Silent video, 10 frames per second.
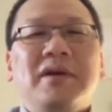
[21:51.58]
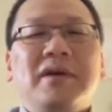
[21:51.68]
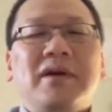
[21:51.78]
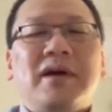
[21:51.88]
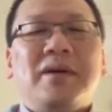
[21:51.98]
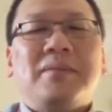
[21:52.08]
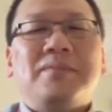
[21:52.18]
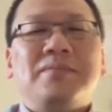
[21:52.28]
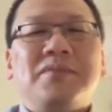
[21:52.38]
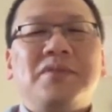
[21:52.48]

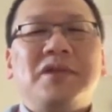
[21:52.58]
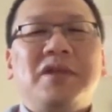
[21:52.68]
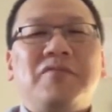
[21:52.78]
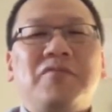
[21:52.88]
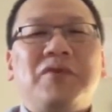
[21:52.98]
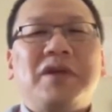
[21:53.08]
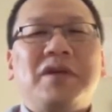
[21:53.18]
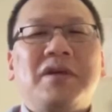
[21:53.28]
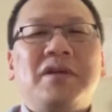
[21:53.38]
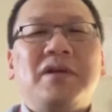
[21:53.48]
um, if we
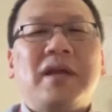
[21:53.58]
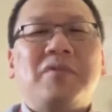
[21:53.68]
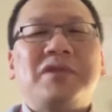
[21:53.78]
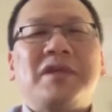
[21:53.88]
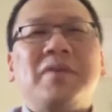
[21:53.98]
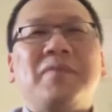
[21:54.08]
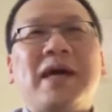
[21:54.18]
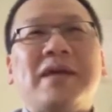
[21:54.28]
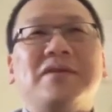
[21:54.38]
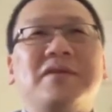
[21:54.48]
could. I don't want to say get
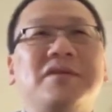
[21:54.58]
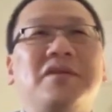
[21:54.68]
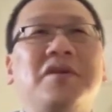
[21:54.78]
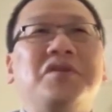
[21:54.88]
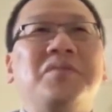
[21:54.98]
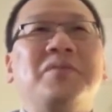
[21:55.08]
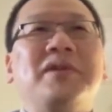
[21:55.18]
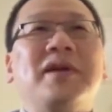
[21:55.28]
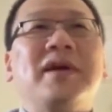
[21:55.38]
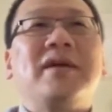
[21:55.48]
past the nostalgia,
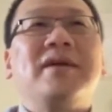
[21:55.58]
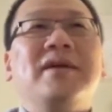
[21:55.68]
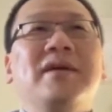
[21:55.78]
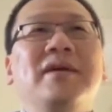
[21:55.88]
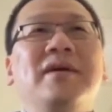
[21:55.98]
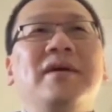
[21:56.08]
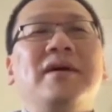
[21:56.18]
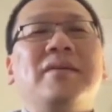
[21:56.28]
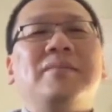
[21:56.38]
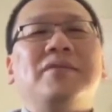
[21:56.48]
but like
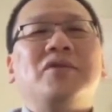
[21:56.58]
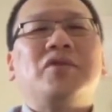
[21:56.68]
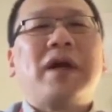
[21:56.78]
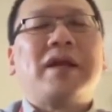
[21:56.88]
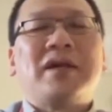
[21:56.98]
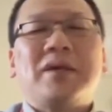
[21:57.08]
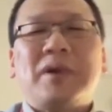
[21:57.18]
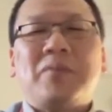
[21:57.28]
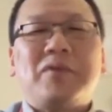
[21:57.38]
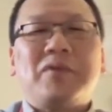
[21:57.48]
try to come
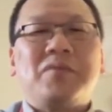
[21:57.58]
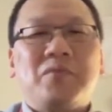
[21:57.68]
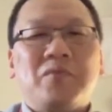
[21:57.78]
up with